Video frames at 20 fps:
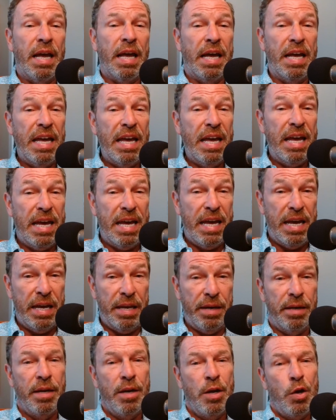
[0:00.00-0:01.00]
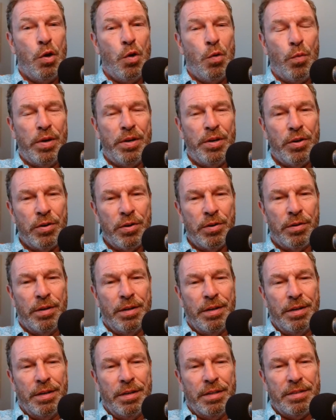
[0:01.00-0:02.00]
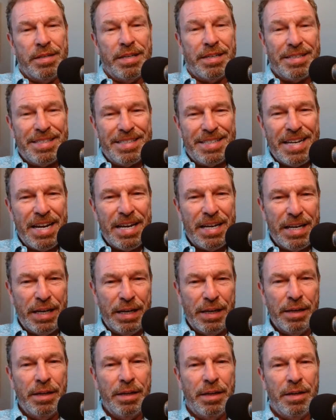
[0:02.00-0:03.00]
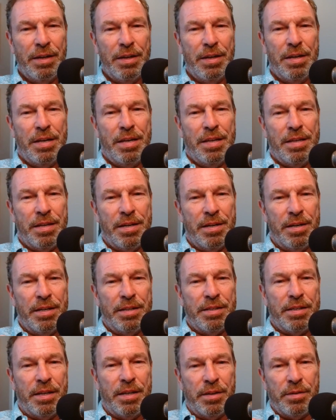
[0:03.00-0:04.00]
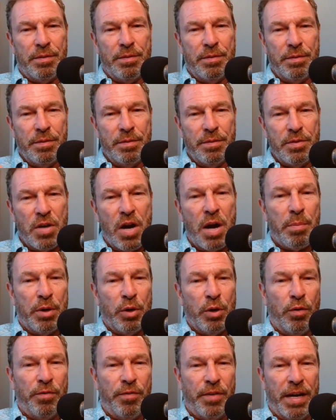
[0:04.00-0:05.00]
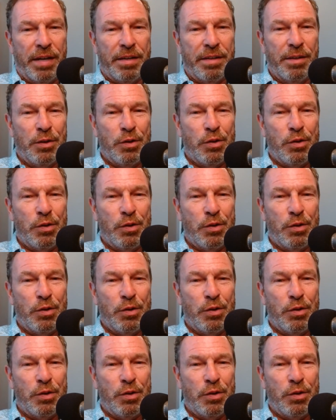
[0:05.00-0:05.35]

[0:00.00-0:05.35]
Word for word: ahead. When you're succeeding, there it's a domino effect.